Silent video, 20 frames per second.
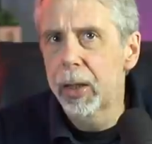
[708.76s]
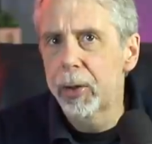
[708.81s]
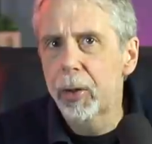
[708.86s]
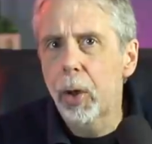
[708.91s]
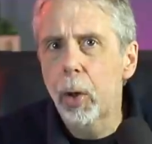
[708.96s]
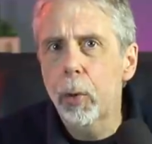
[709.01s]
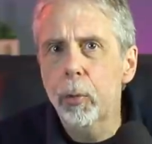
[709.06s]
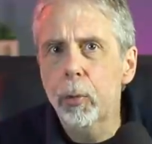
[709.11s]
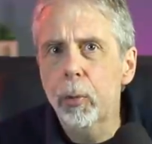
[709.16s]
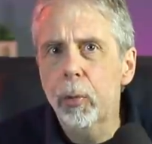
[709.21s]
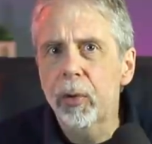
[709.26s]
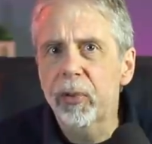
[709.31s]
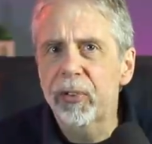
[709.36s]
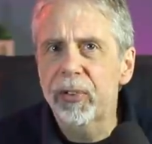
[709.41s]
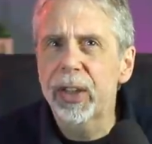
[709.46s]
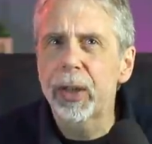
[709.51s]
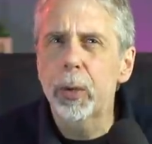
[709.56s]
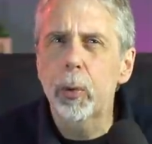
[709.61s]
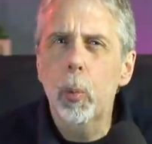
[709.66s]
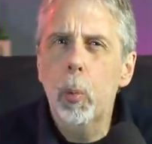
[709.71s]
No
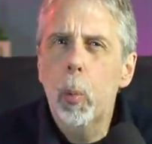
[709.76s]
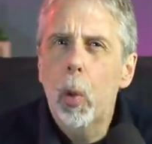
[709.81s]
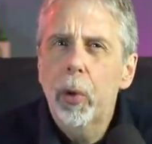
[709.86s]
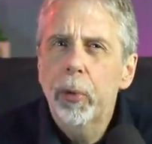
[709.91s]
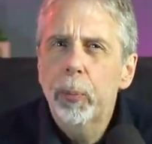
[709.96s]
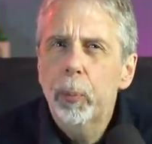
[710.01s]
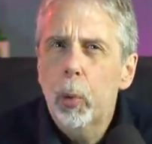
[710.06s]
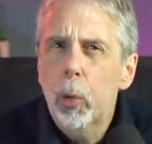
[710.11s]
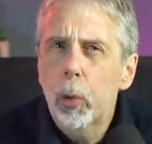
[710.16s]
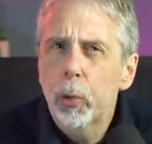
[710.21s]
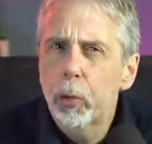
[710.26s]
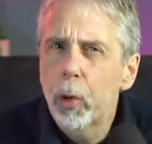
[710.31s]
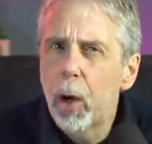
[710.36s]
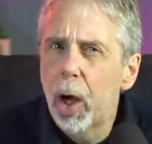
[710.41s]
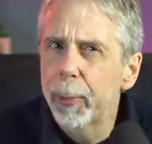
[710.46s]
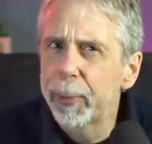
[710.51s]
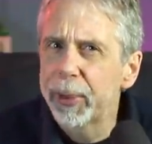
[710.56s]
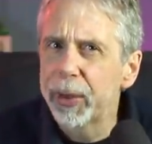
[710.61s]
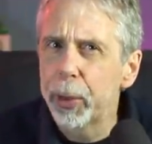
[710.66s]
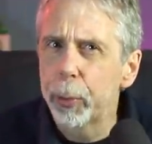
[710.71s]
single one war
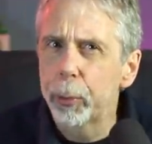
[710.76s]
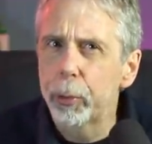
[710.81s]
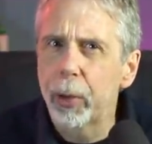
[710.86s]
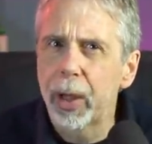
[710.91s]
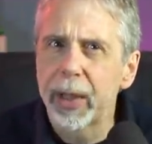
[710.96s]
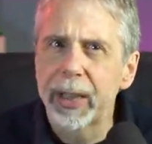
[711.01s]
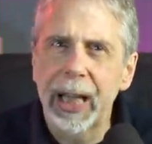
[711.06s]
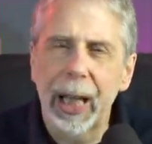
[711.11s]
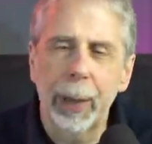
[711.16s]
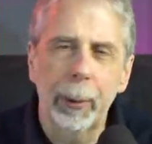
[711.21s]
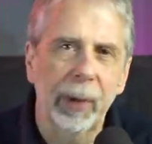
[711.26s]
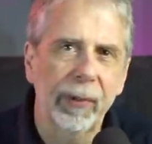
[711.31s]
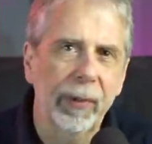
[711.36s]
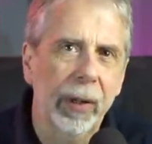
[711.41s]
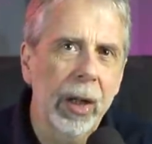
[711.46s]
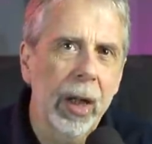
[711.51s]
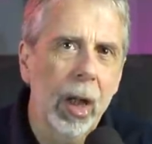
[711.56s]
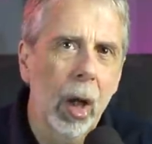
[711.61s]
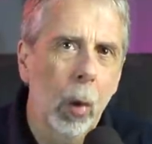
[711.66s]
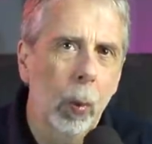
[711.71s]
crime in Ukraine,
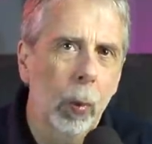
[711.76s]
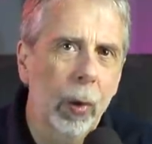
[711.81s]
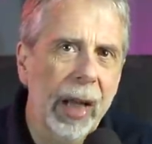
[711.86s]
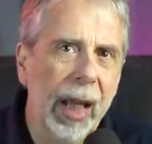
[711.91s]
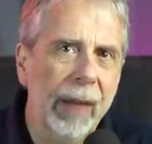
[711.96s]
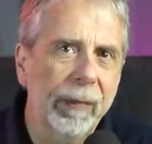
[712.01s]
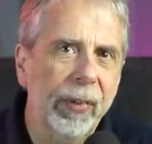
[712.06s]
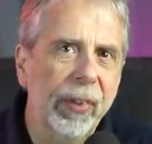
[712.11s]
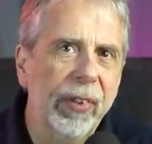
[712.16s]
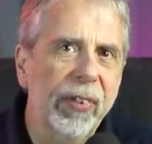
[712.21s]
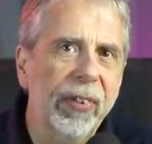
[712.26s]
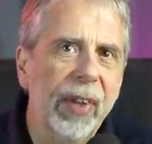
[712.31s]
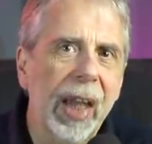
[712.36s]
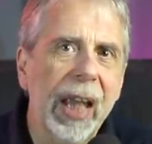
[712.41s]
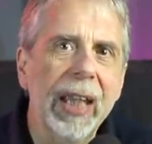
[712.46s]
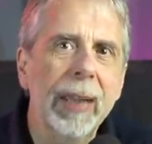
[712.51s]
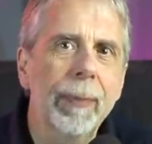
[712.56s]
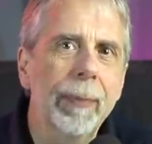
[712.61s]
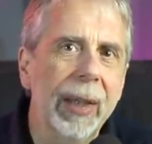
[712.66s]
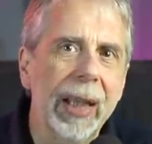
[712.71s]
however, will have the
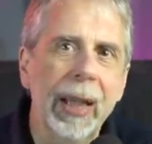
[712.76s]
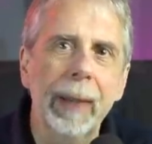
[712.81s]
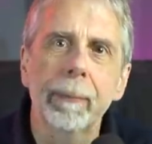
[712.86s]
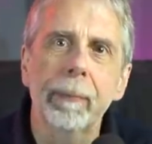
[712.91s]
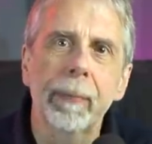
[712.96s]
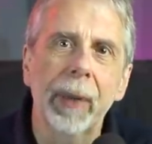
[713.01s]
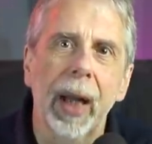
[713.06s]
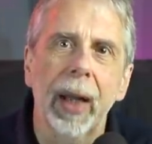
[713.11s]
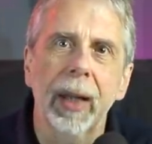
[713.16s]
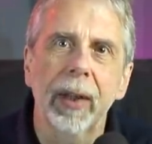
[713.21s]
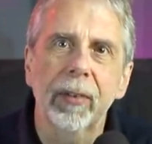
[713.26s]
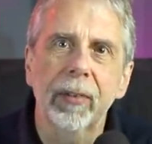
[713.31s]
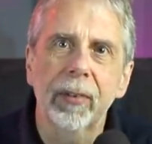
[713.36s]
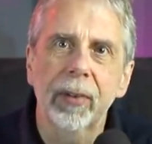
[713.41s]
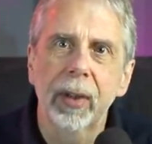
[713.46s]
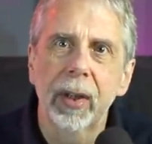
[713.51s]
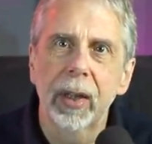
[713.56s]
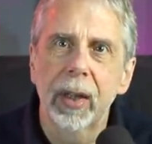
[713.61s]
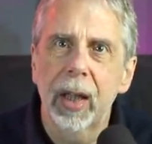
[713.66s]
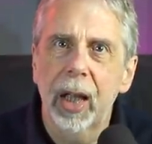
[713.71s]
same
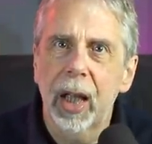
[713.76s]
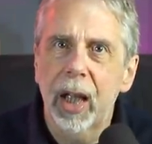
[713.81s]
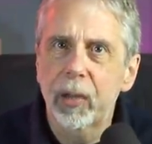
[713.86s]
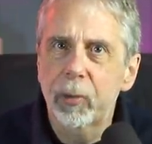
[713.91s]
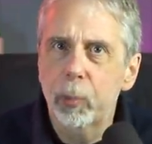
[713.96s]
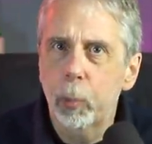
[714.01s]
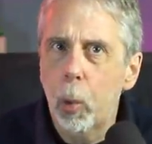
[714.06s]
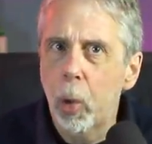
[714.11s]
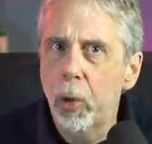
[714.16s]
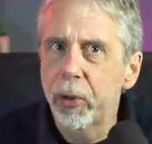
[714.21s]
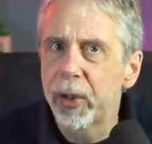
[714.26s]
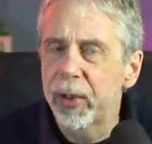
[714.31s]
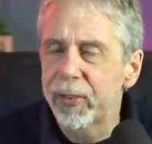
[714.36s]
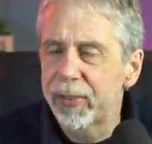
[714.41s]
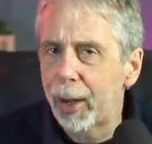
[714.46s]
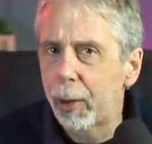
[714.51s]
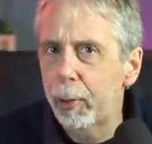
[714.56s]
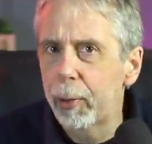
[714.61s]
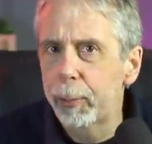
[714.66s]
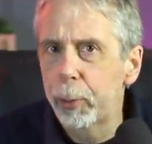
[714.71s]
impact as one
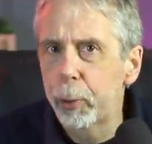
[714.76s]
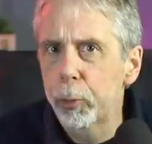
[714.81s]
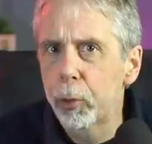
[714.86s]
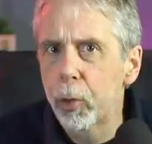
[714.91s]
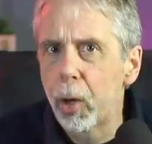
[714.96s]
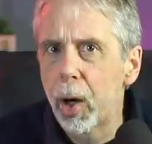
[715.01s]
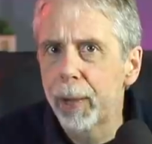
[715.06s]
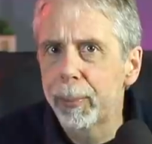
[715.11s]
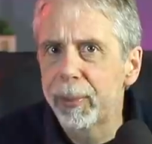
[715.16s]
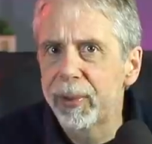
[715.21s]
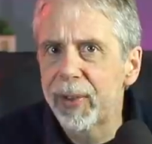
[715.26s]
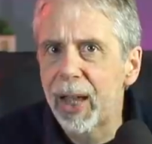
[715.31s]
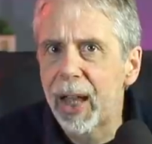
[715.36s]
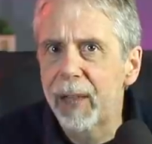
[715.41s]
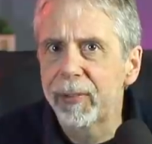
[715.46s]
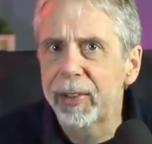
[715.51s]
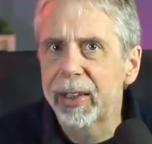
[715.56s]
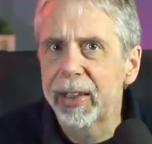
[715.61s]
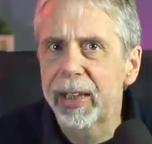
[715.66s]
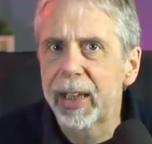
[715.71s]
terrible crime is
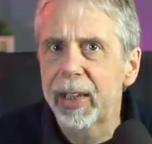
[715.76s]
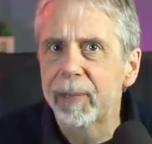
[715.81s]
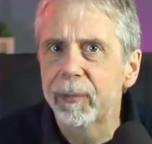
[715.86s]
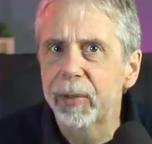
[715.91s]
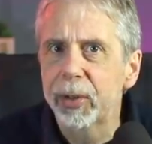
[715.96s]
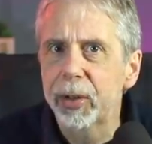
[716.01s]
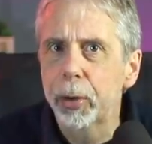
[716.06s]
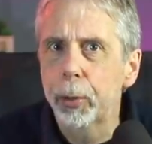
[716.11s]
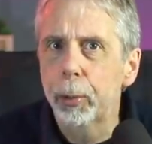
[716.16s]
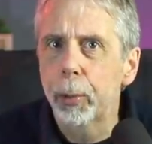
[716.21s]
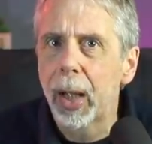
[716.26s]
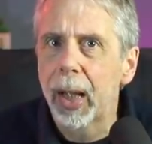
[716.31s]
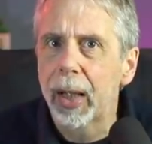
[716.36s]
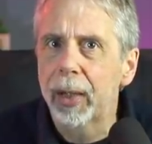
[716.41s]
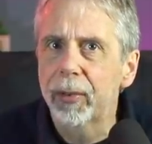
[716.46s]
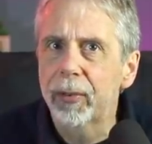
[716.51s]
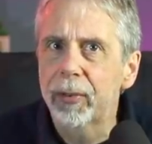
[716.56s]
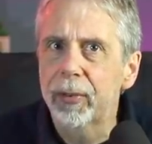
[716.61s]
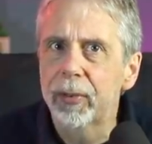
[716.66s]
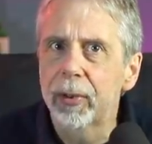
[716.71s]
having in the
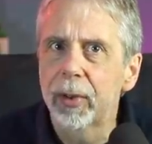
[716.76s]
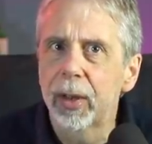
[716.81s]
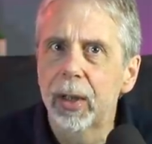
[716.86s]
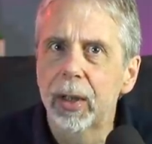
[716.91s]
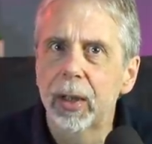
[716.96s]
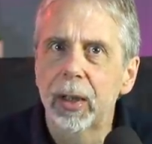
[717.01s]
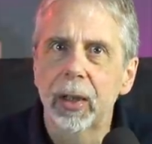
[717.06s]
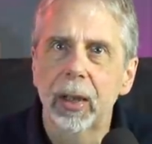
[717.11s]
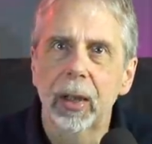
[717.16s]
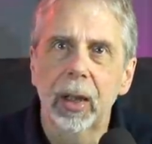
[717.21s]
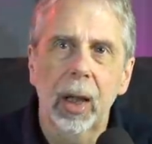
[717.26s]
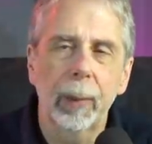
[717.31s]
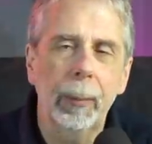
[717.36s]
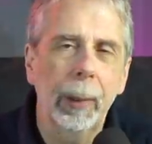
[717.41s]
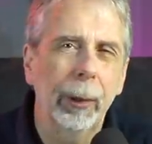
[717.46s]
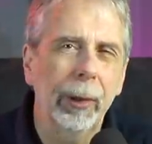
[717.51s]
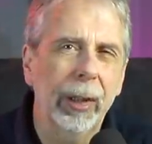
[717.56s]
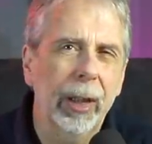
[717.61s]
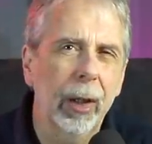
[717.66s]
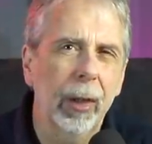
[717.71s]
US.
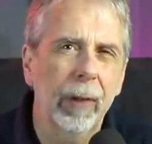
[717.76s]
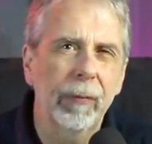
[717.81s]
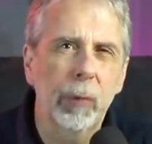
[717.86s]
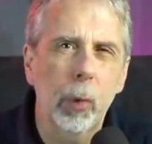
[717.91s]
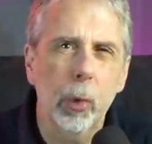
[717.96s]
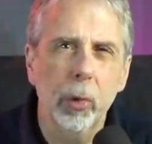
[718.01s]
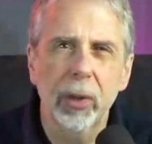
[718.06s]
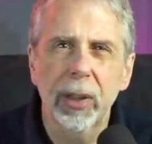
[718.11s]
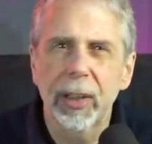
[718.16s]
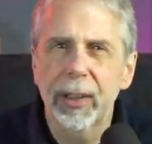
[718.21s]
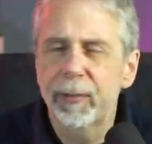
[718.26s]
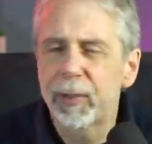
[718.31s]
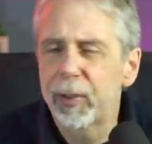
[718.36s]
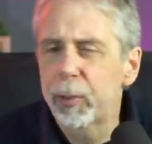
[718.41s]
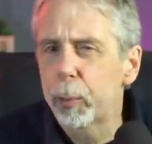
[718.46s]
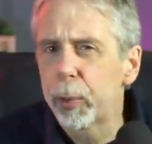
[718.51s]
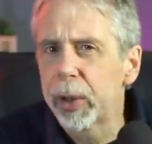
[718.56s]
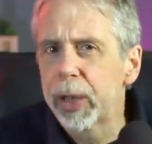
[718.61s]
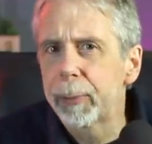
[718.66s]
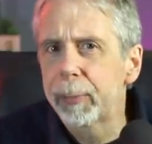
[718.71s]
America, unfortunately,
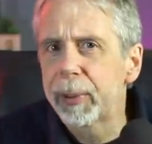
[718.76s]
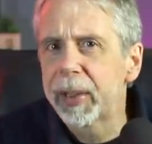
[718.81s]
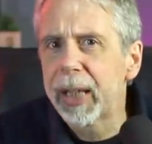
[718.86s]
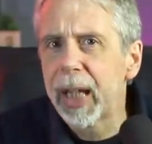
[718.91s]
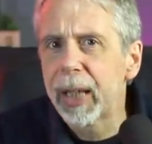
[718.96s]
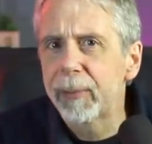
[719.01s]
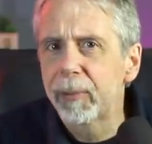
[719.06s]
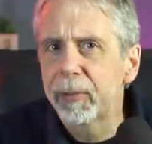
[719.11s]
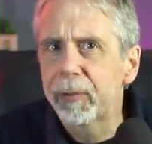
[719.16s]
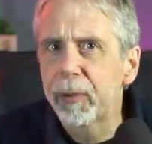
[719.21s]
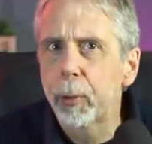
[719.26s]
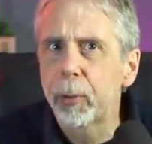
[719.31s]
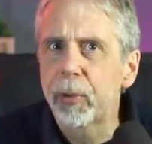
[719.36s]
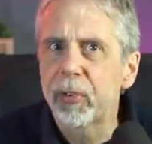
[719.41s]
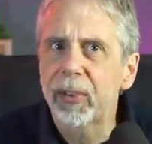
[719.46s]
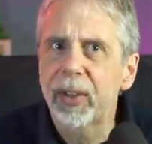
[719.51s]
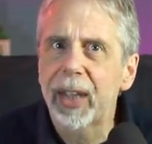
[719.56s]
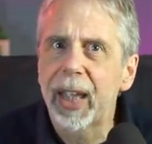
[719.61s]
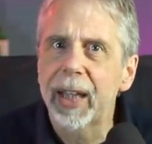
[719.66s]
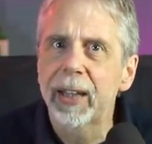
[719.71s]
this week became the
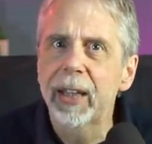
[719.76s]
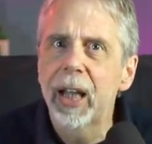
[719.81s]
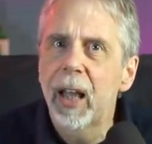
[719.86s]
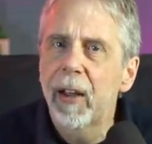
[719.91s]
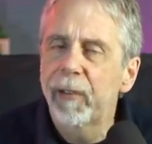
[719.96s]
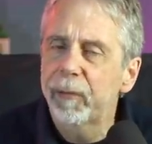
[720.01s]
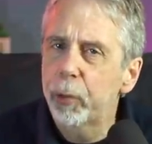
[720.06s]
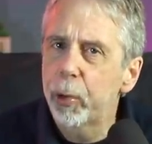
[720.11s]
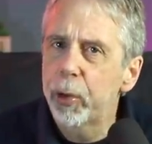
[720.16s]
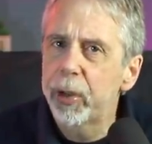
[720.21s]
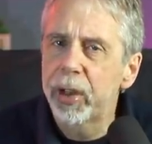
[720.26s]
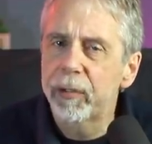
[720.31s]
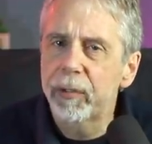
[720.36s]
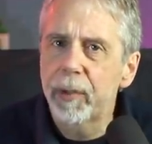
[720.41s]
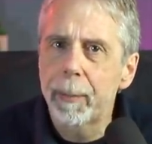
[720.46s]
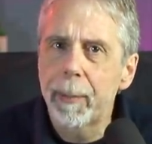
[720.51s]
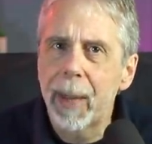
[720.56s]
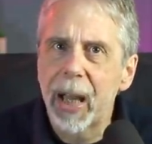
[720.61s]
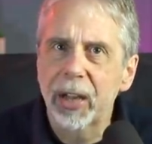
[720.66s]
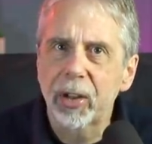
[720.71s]
focus again for
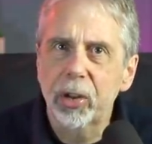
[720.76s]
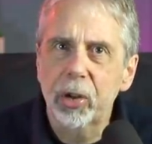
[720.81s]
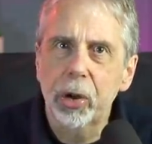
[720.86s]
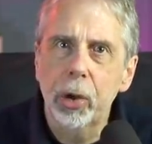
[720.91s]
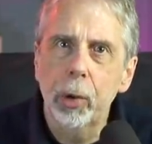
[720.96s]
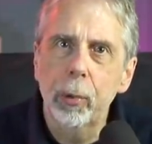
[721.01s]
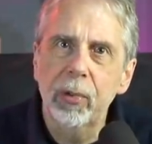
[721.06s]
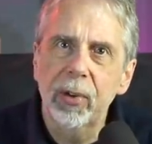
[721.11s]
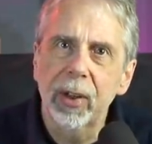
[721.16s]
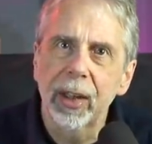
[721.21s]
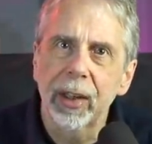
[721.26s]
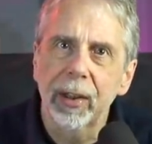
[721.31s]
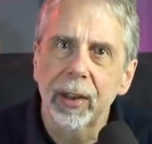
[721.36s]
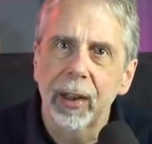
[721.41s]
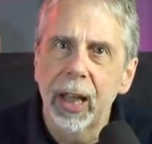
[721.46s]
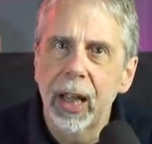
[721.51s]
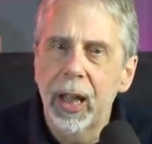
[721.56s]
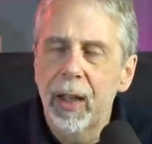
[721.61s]
another mass shooting,